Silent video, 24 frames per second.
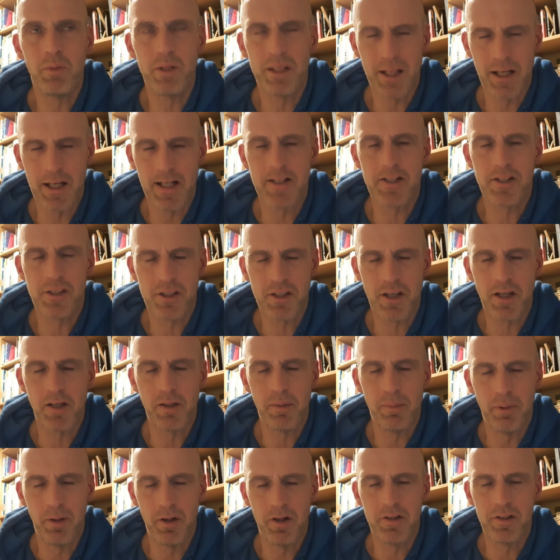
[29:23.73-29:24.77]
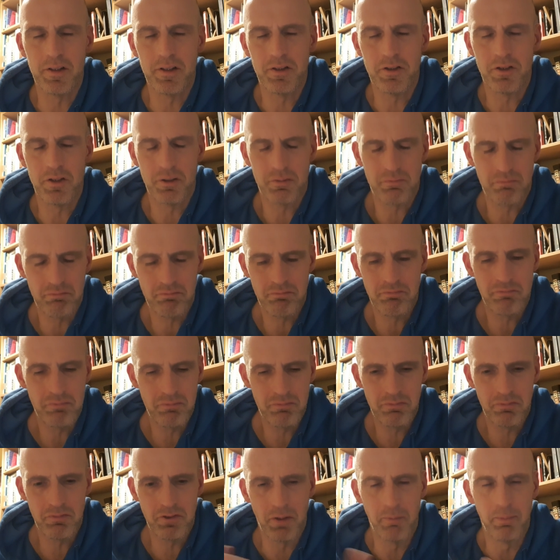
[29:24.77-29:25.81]
We did actually say goodbye, didn't just
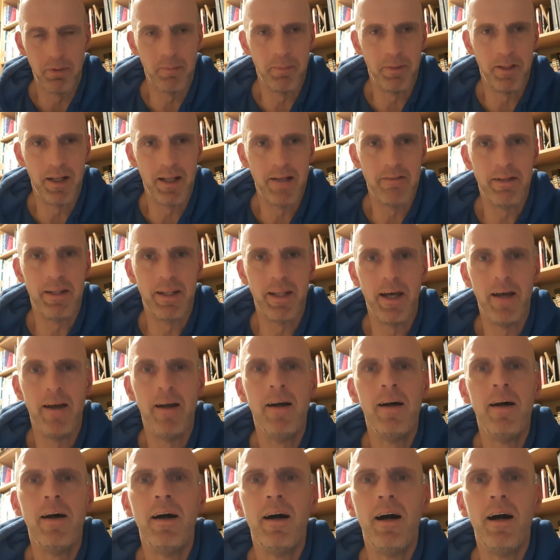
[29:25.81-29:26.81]
dump him and leave it there.